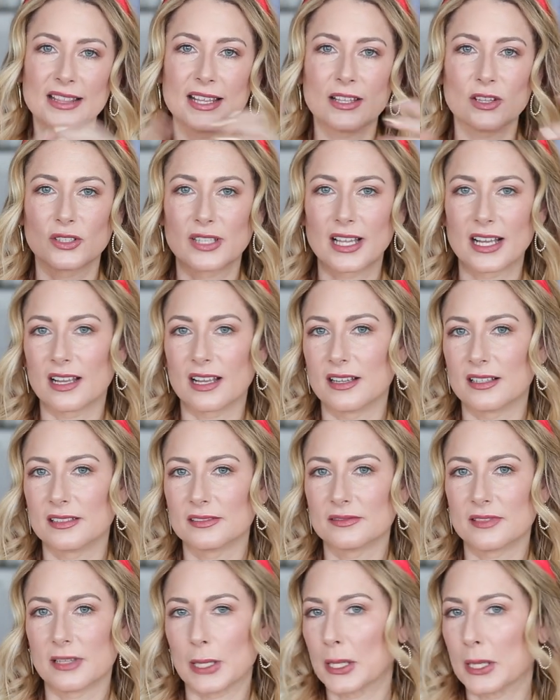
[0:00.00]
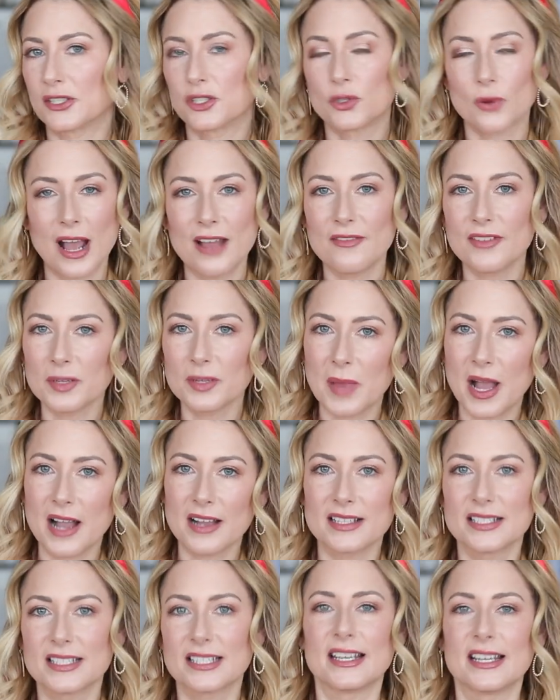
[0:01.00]
They look like a like a driving
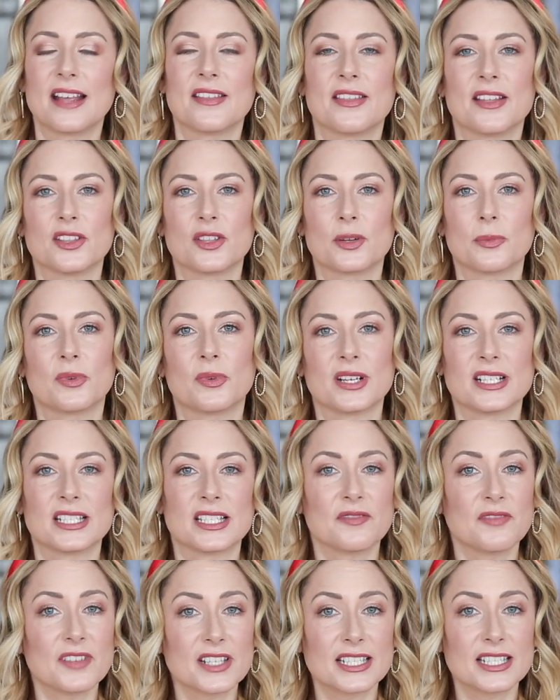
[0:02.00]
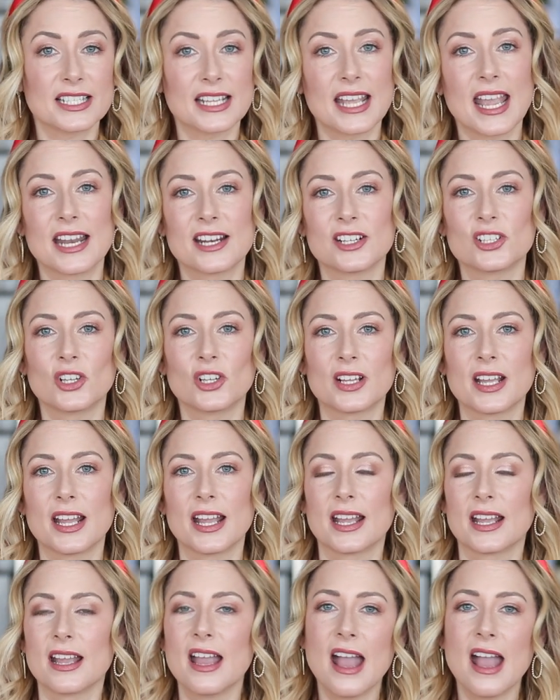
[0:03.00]
moccasin. I think they're pretty sophisticated
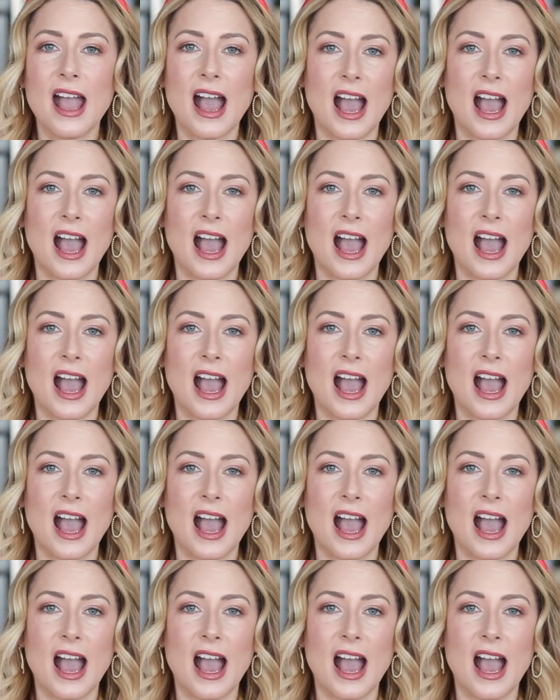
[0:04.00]
looking.